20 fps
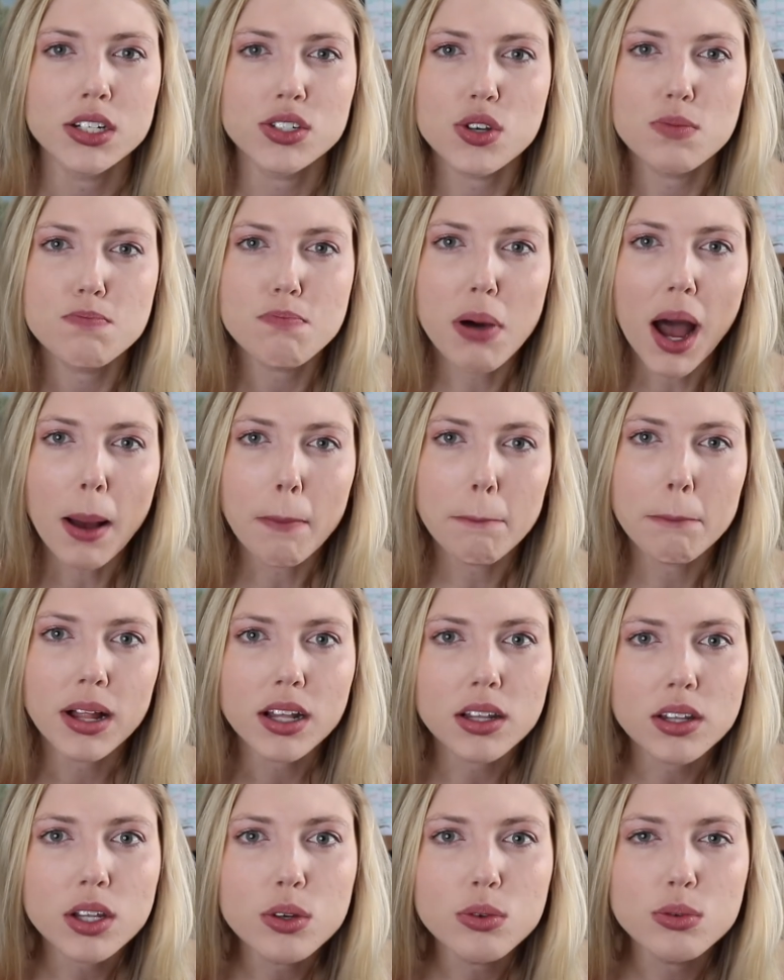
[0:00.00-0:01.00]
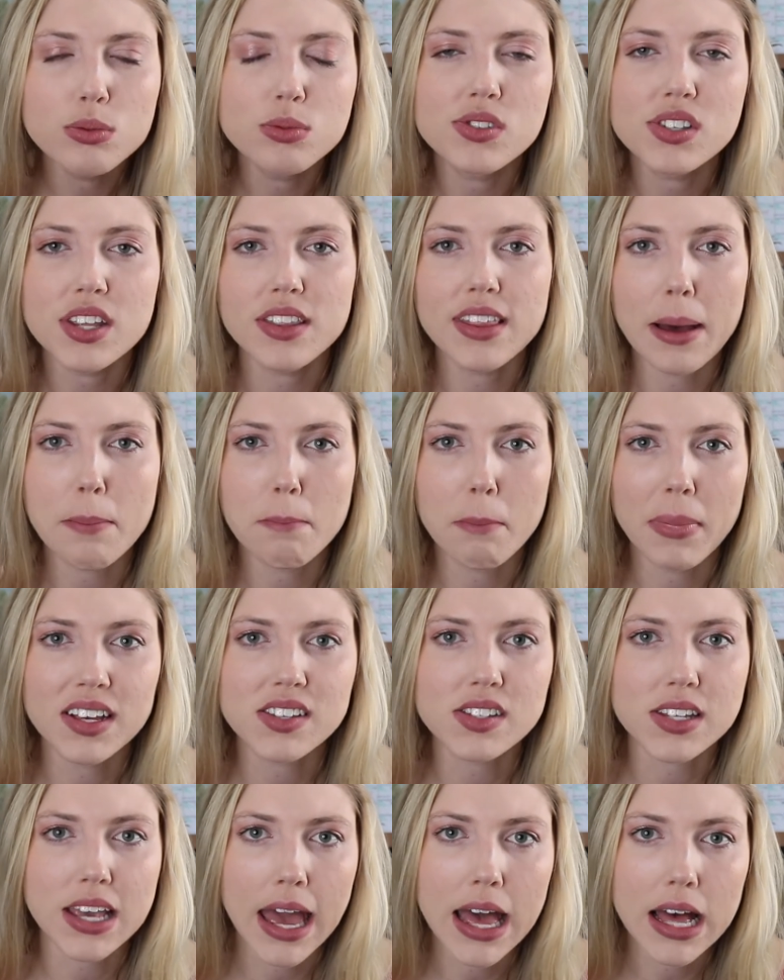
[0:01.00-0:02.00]
to pop balloons that
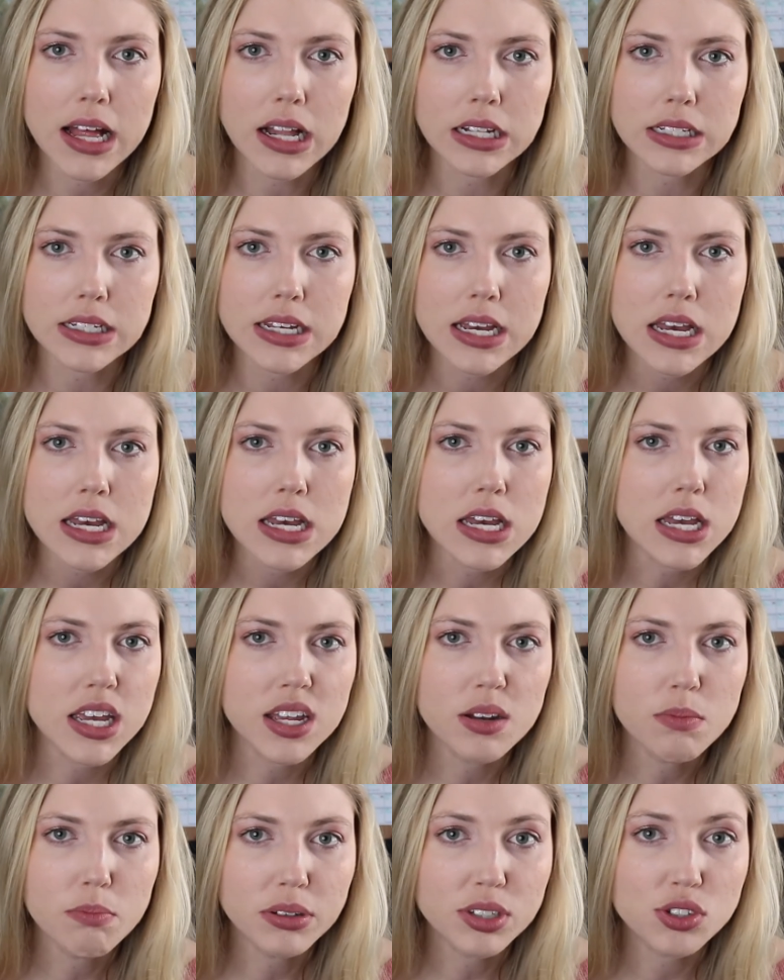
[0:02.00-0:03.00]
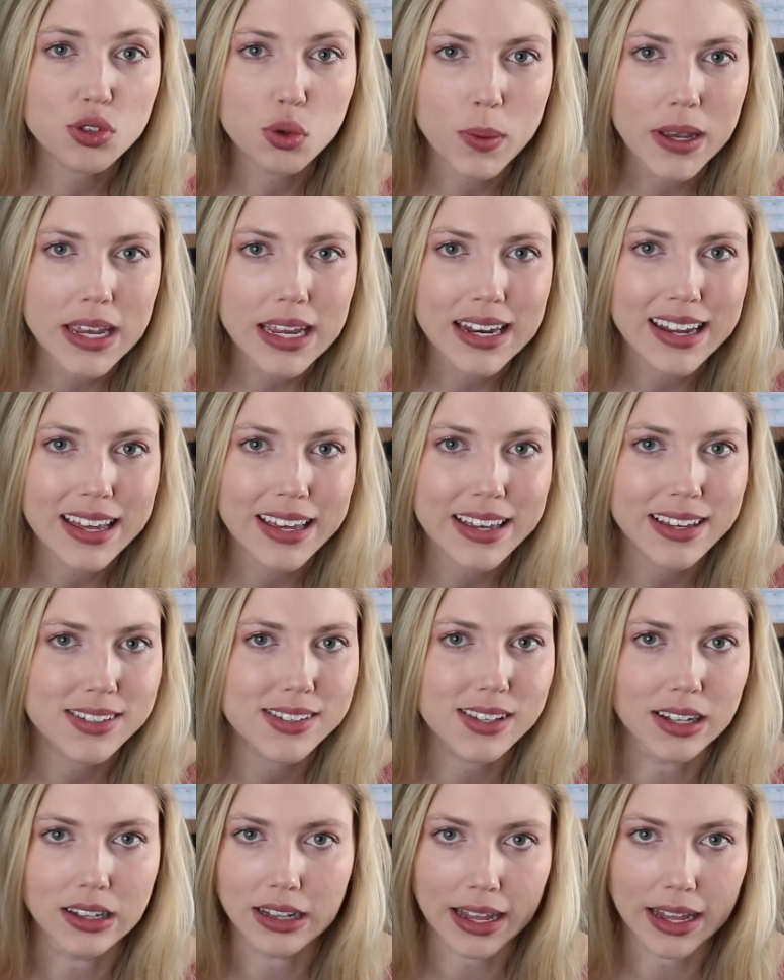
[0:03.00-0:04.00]
Musk held in between his